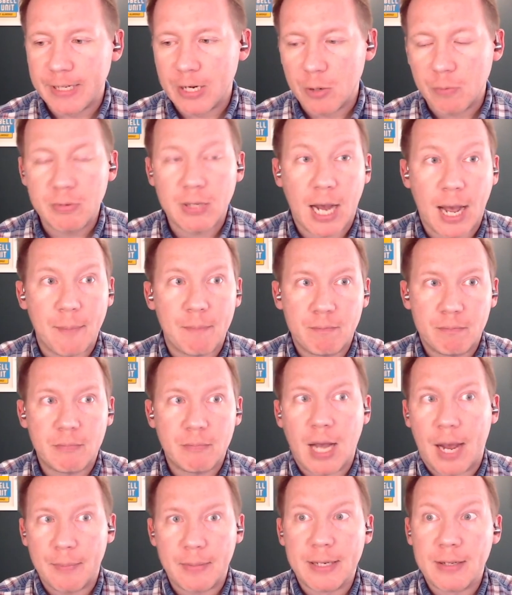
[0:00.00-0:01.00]

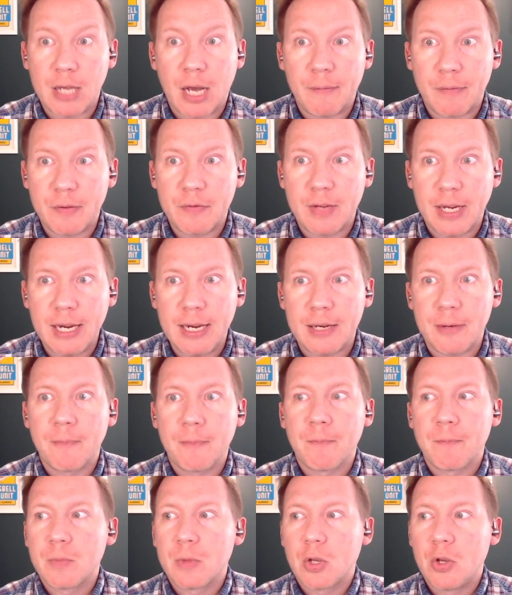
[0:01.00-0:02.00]
top 10, top 15.
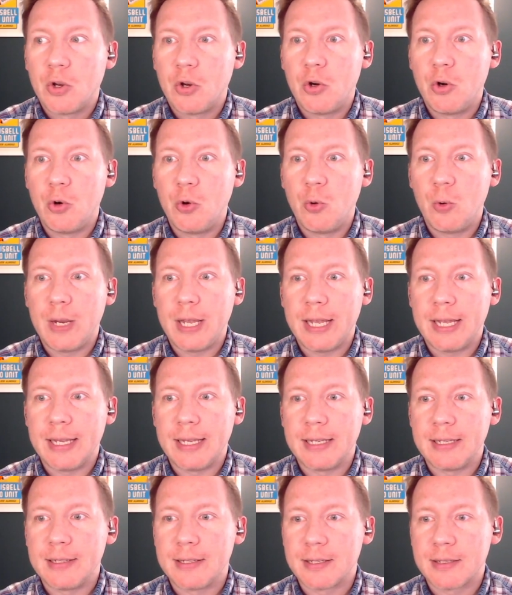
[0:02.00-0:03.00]
Who
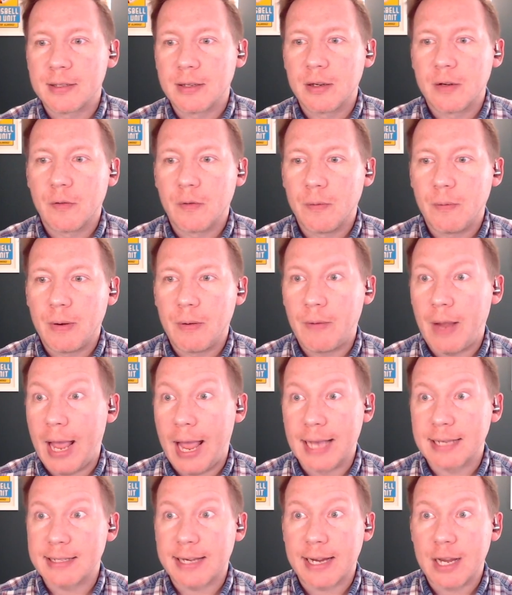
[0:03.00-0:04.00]
is,
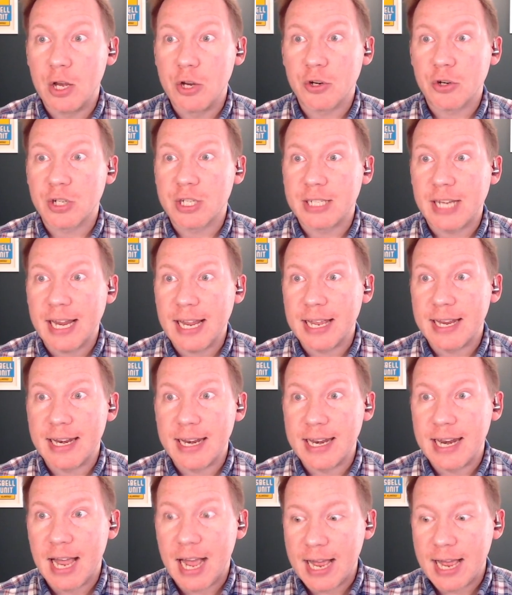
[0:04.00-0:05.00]
as I
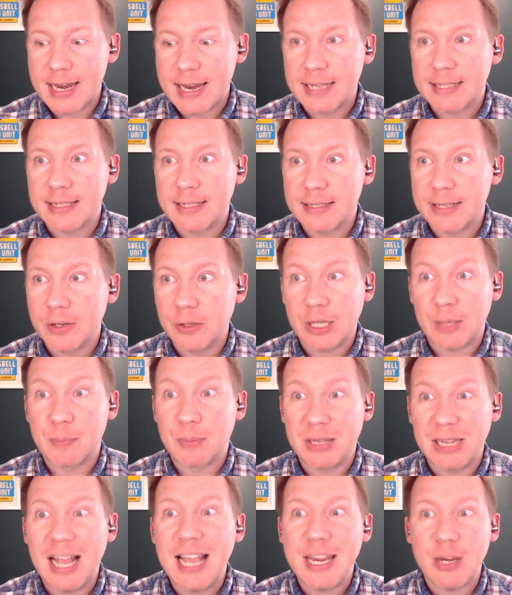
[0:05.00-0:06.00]
understand, not necessarily
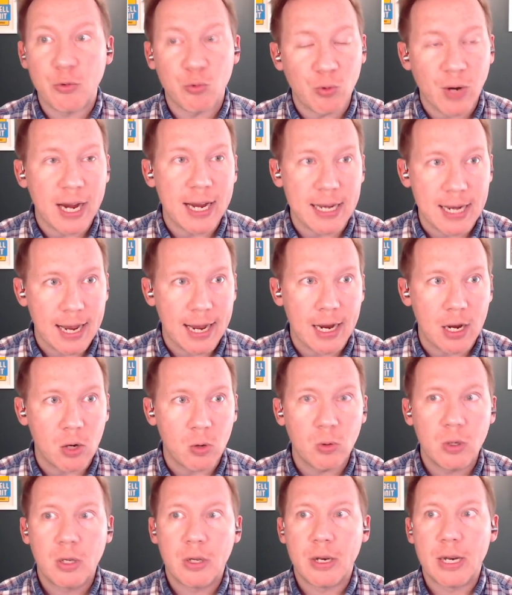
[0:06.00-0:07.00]
playing right
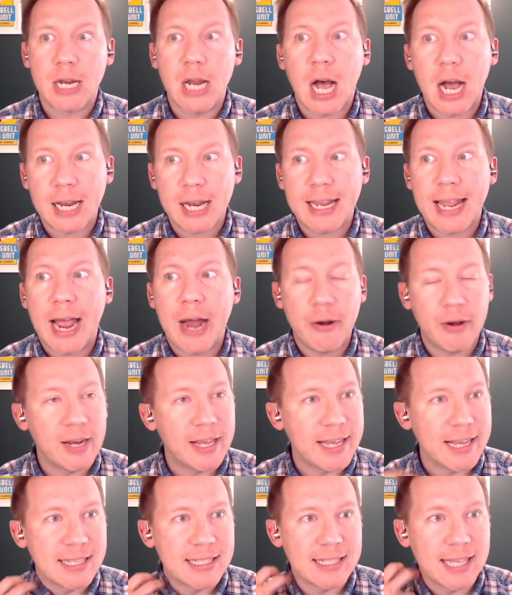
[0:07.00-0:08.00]
now, not counting
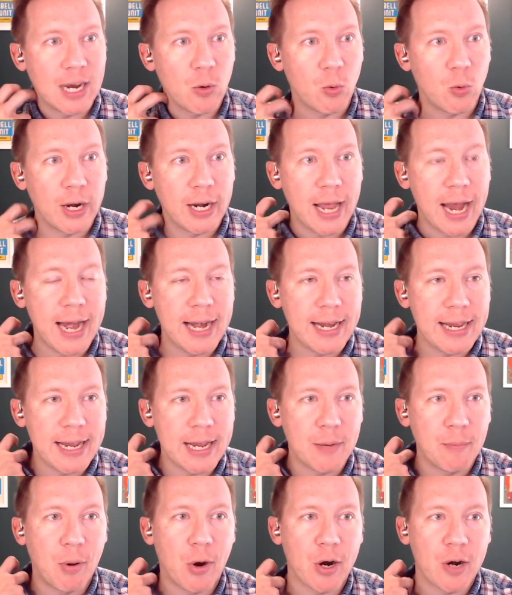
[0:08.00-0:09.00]
against that 180.
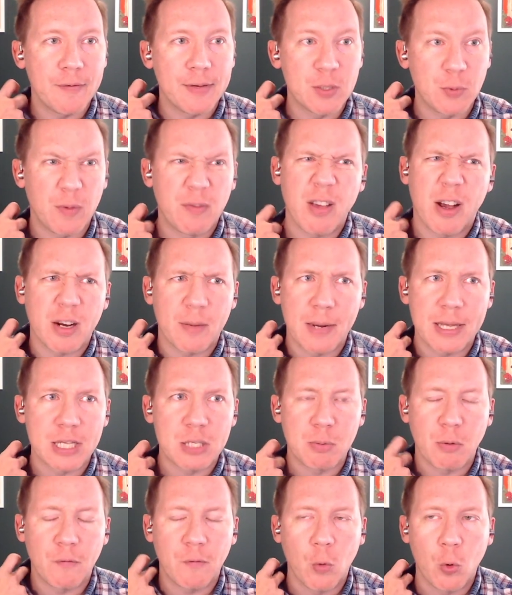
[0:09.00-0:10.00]
And part of it's, we've talked about this
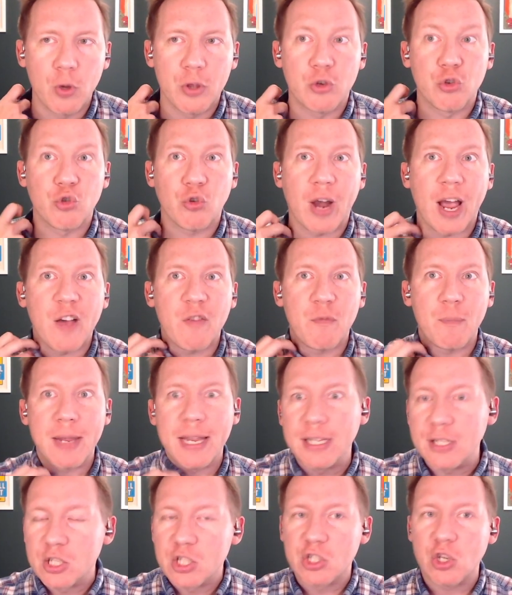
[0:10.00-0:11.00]
before, the draft
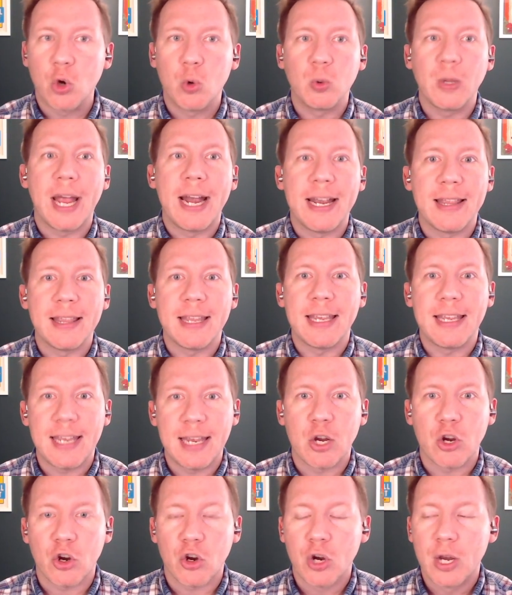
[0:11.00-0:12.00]
being so late in the
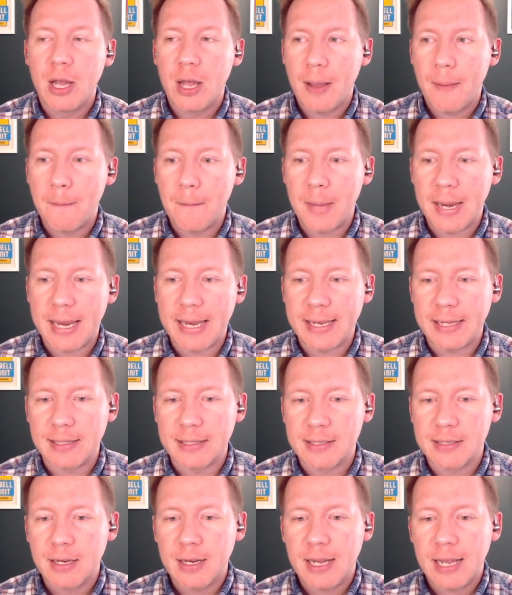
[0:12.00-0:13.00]
year
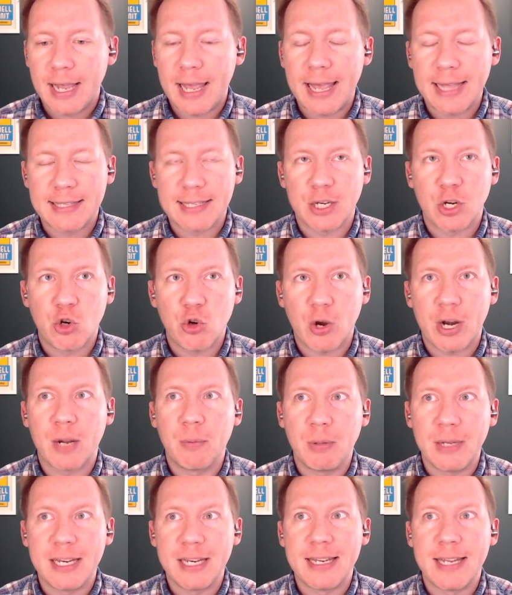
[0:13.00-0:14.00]
means it's
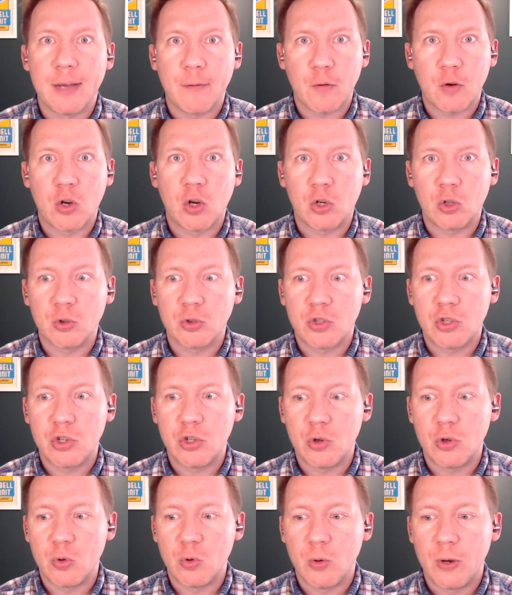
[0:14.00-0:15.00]
incredibly difficult
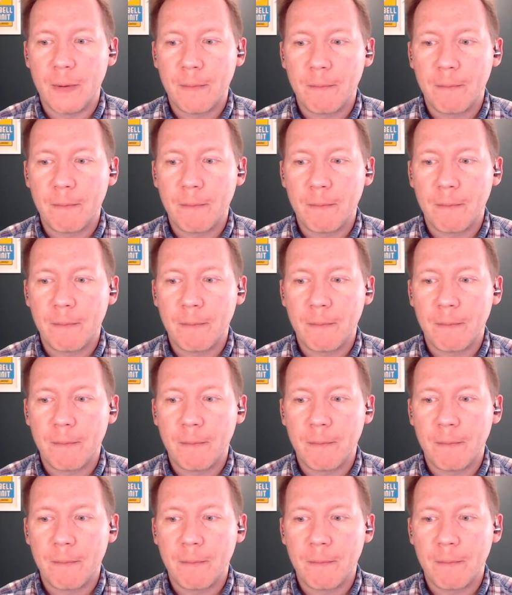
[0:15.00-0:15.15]
to